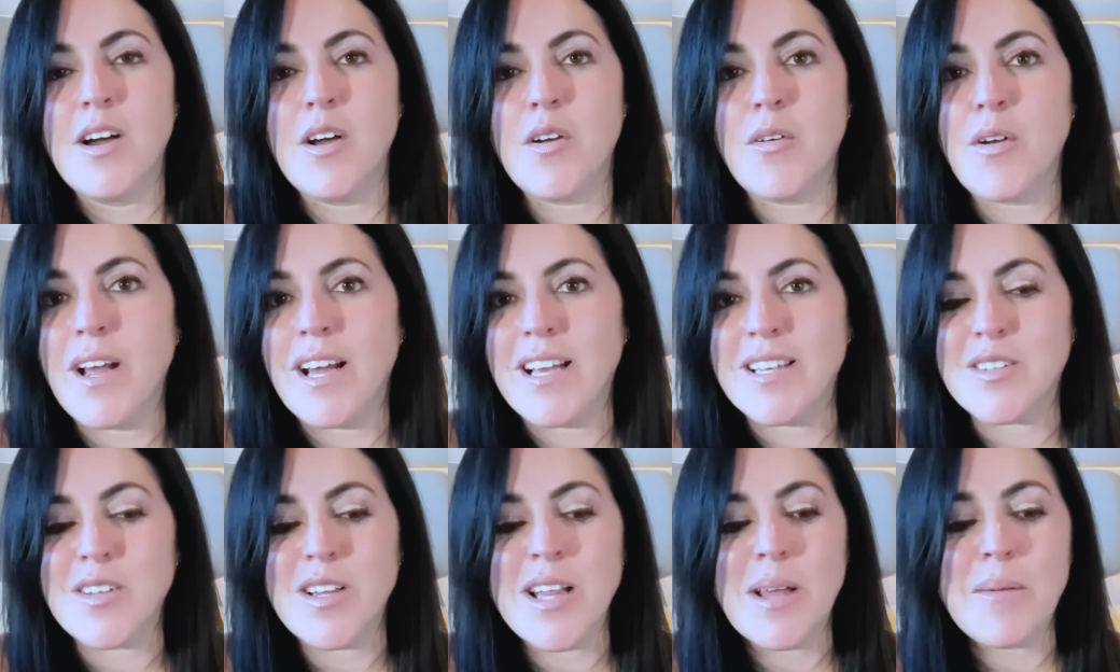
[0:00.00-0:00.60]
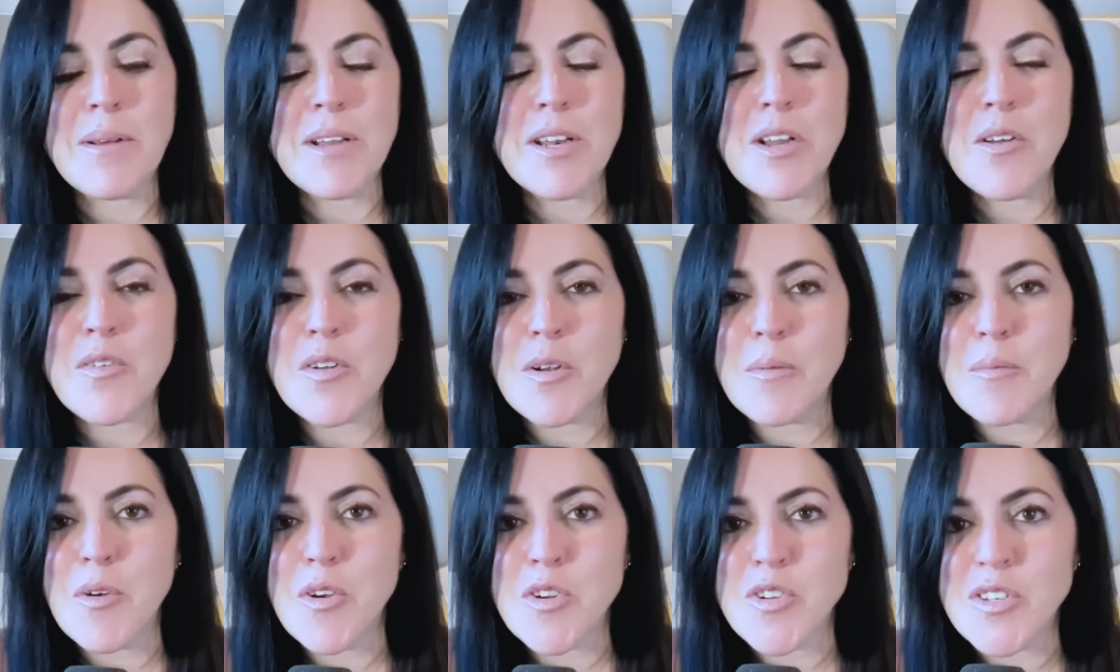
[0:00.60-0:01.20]
All right. So let me know if
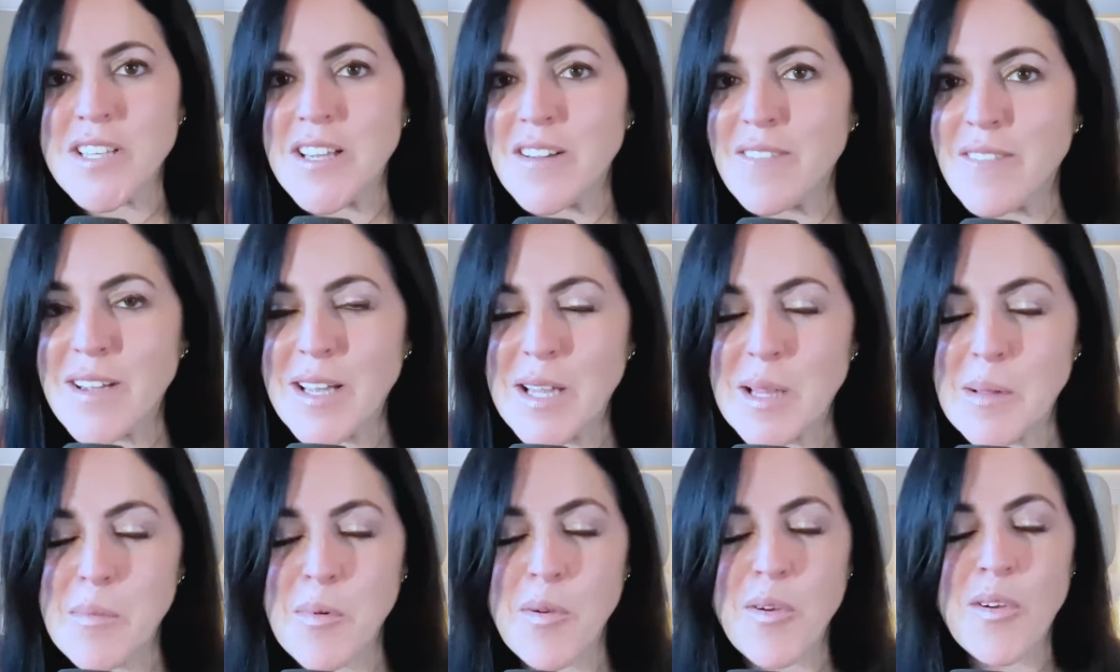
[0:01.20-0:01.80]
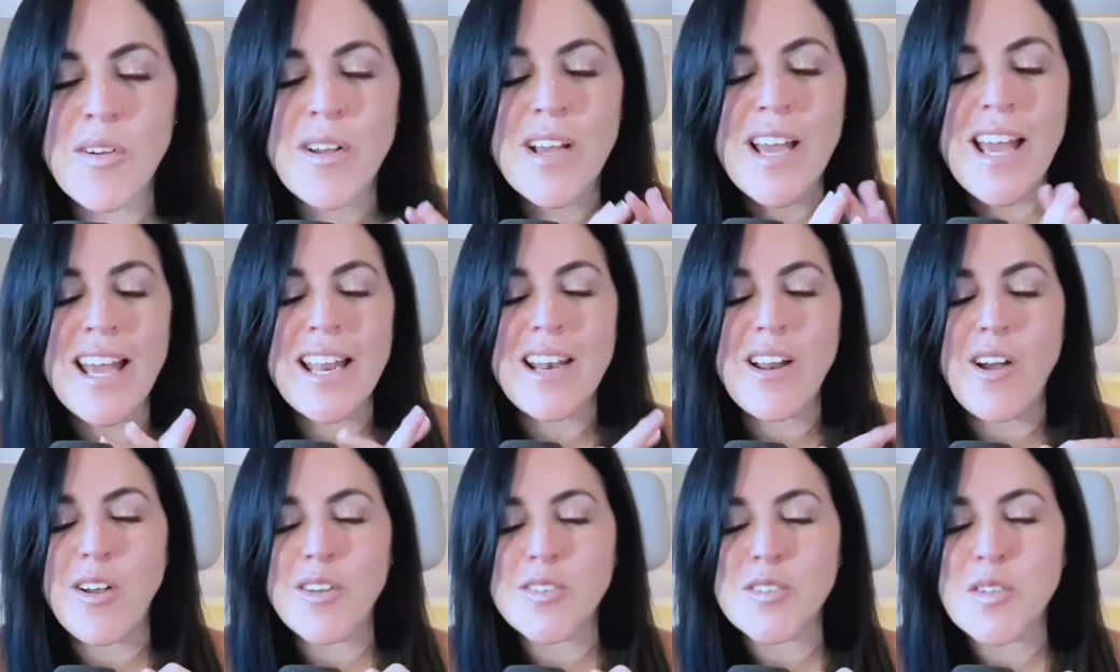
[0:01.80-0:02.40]
you're emotionally available,
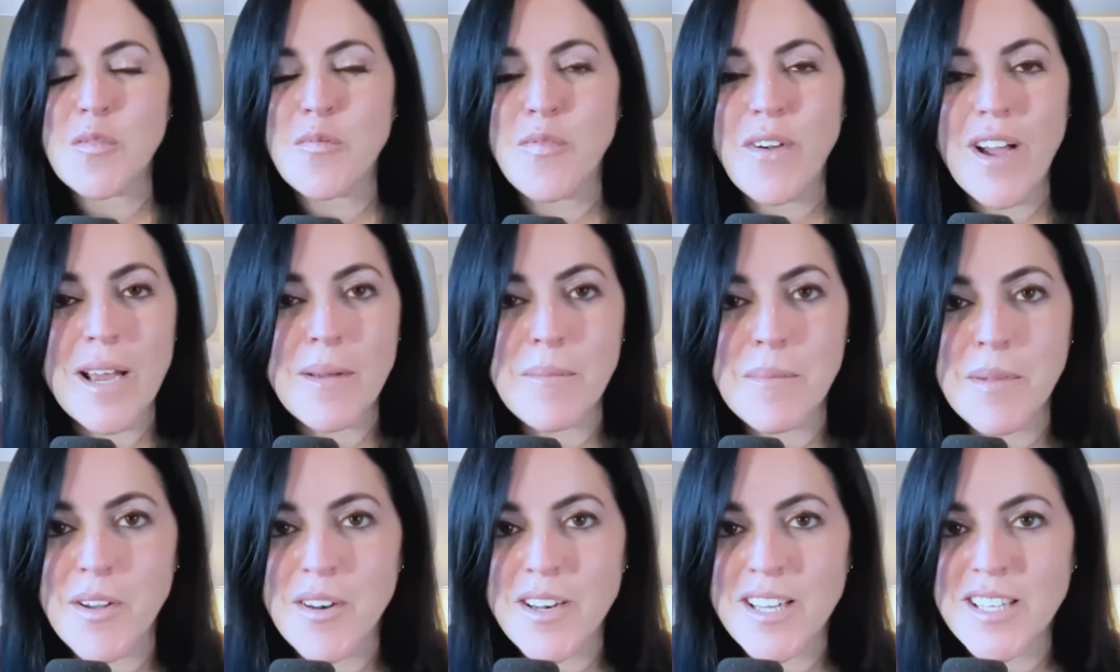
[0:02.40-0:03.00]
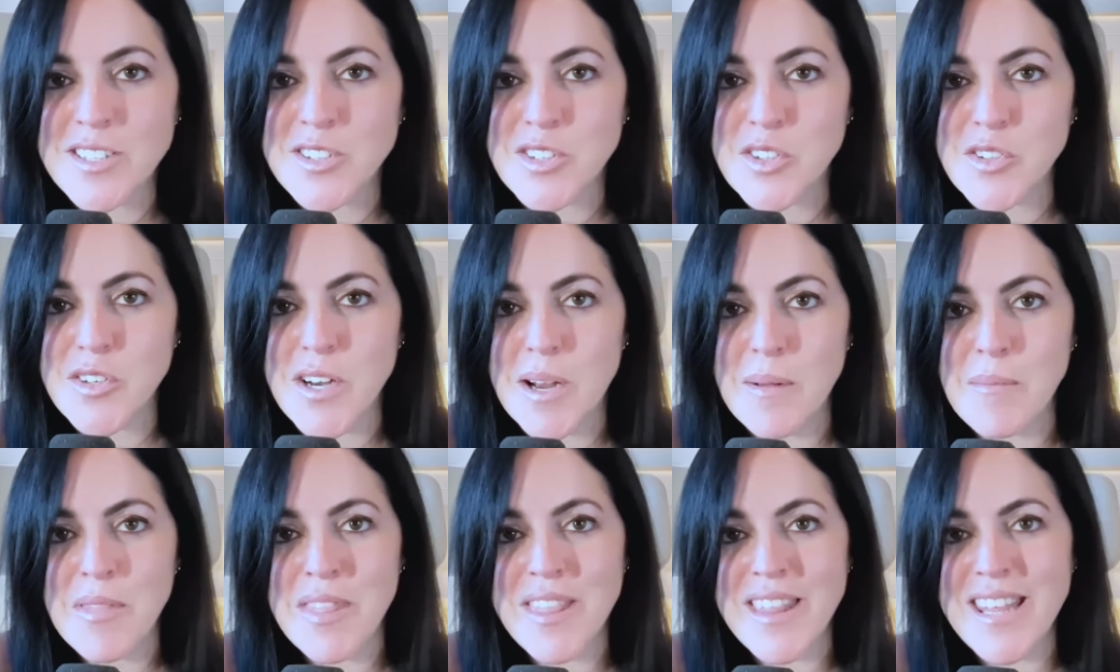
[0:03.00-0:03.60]
and also find me on
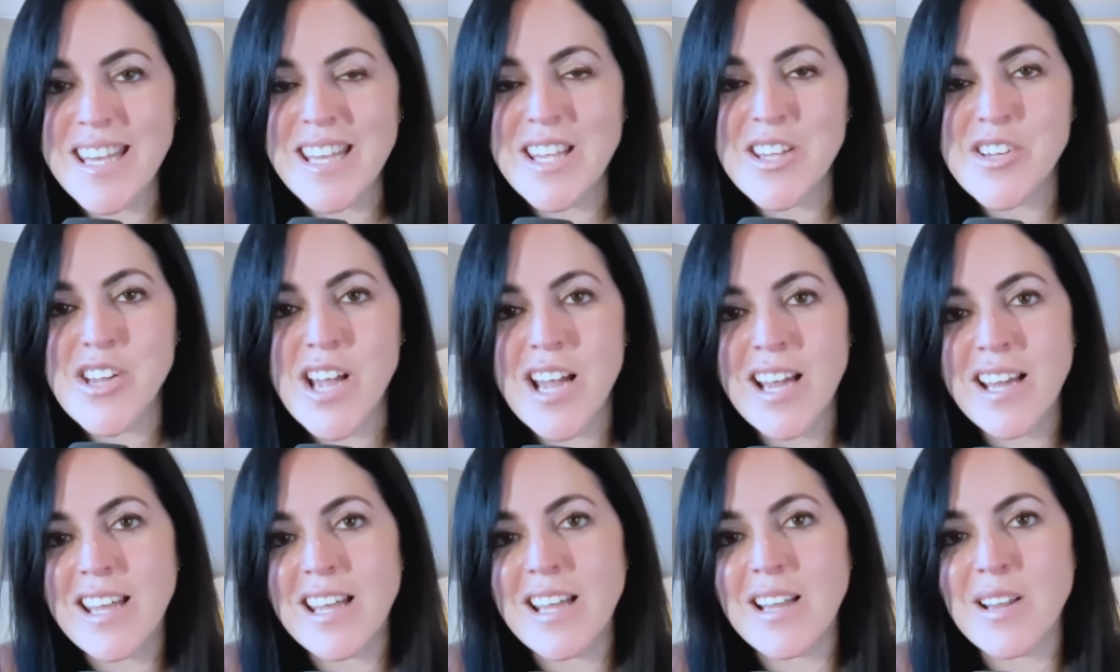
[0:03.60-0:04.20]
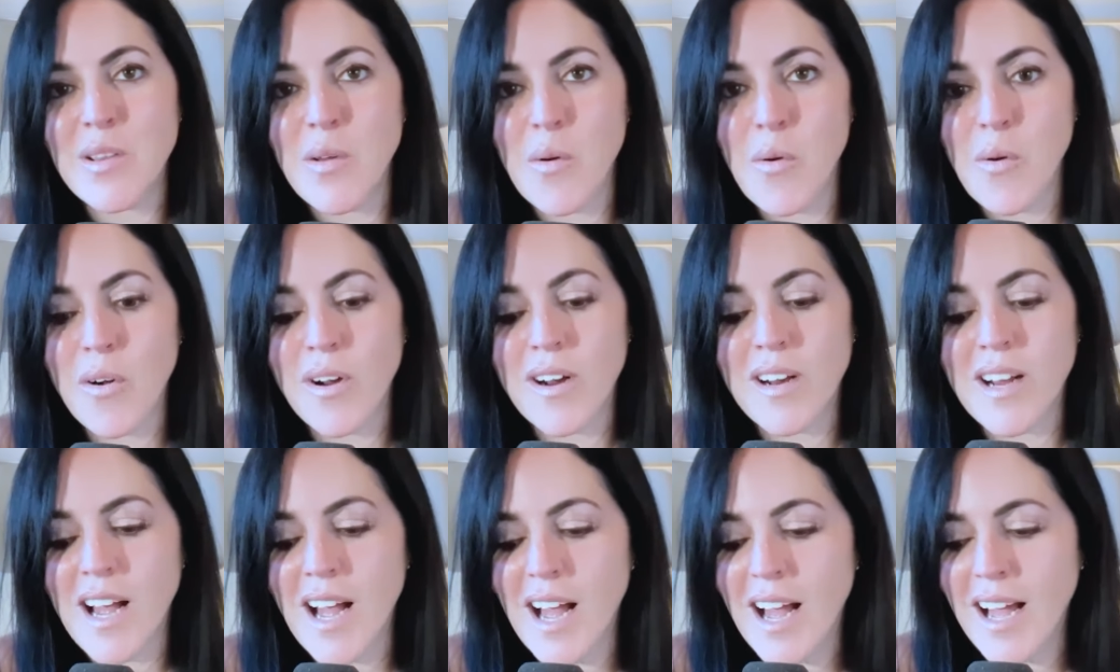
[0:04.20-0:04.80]
Instagram,
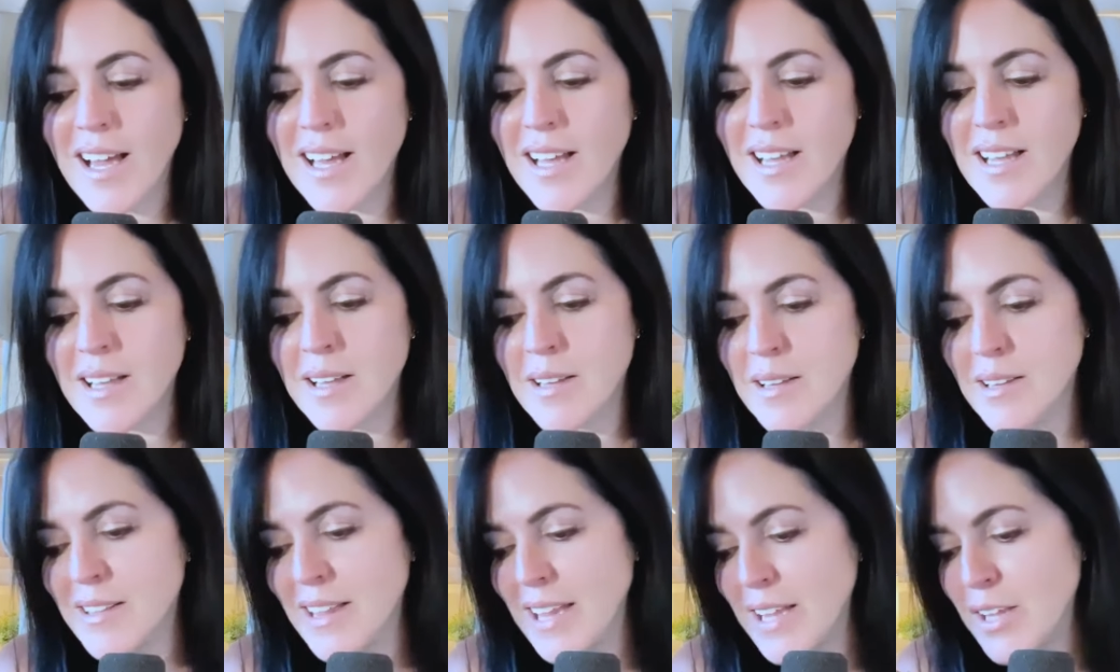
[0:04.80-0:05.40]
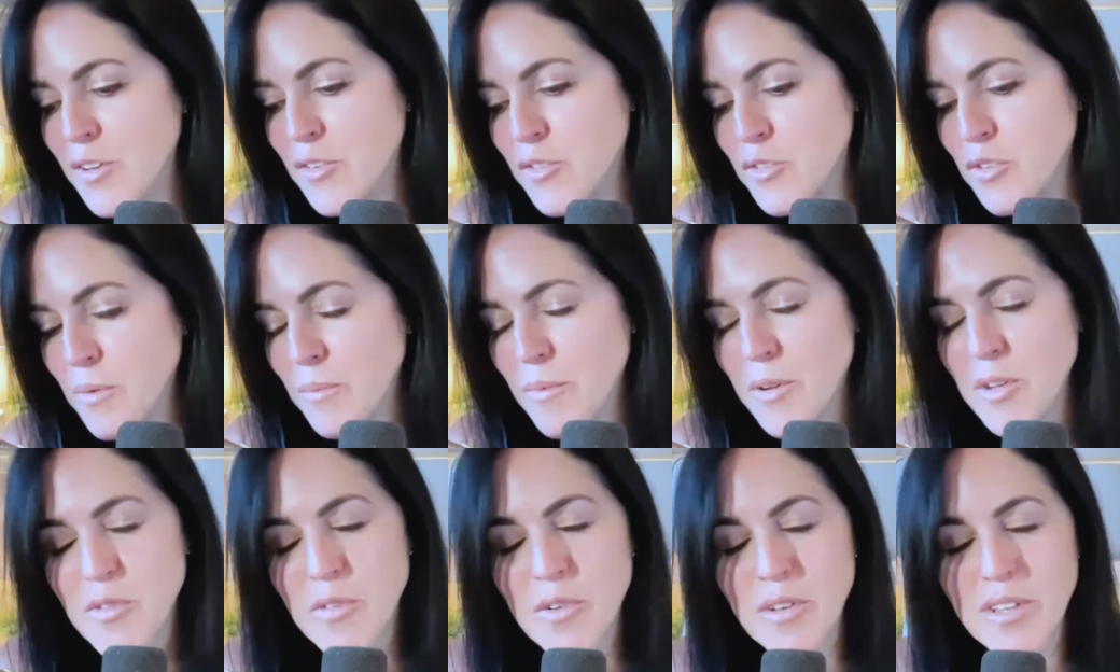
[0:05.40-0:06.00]
theJackieLore. I thank you
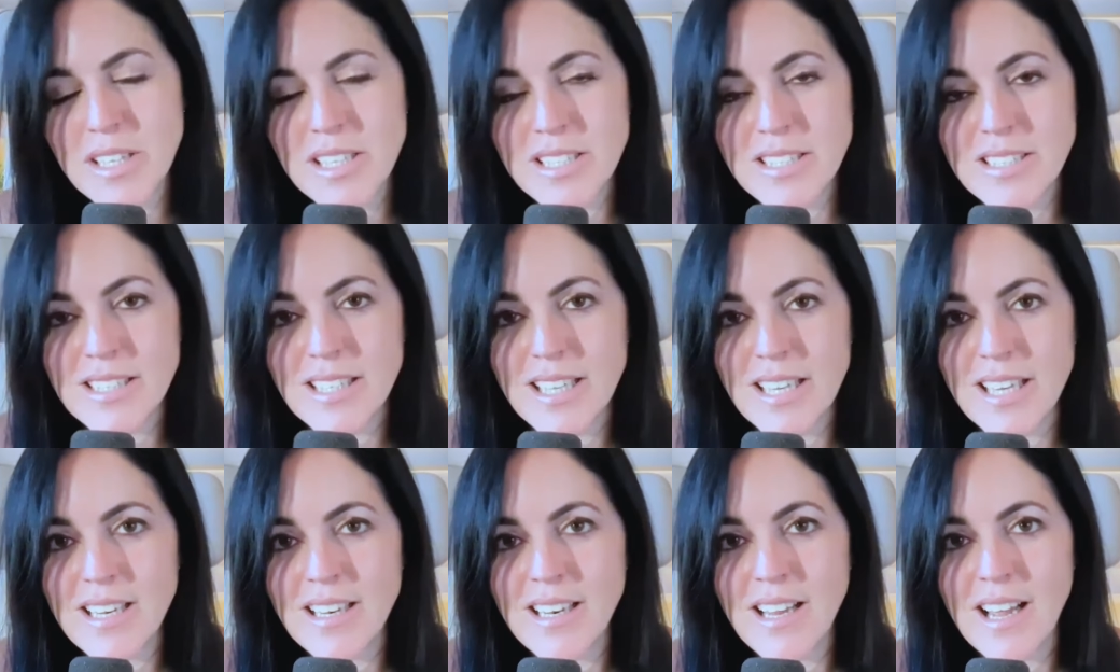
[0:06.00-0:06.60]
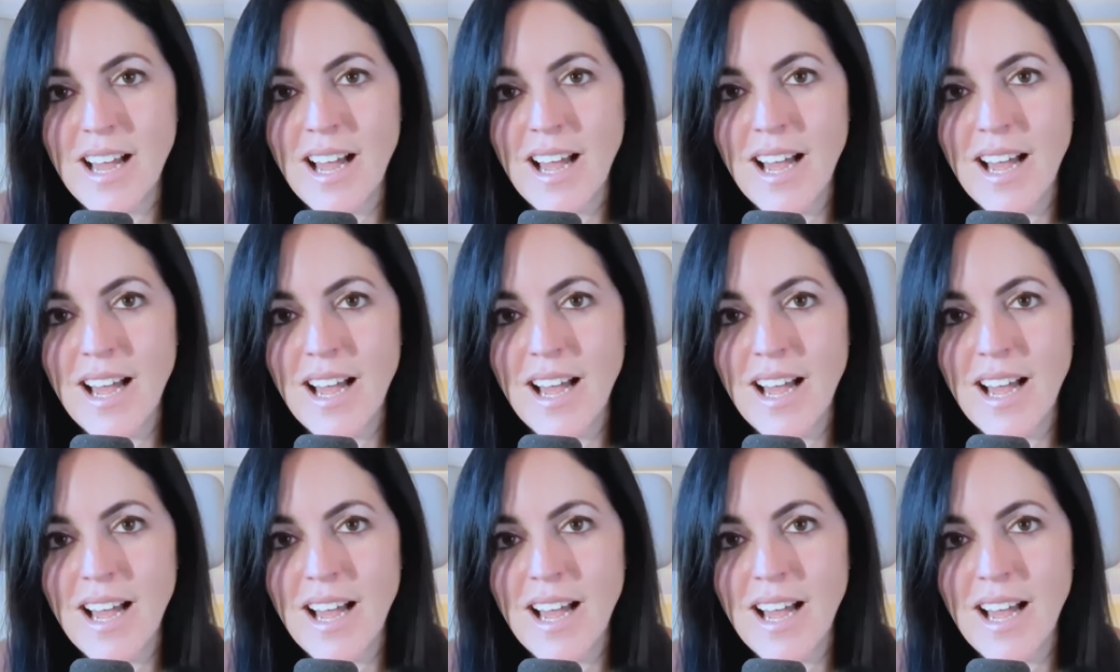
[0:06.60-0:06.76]
so much for listening.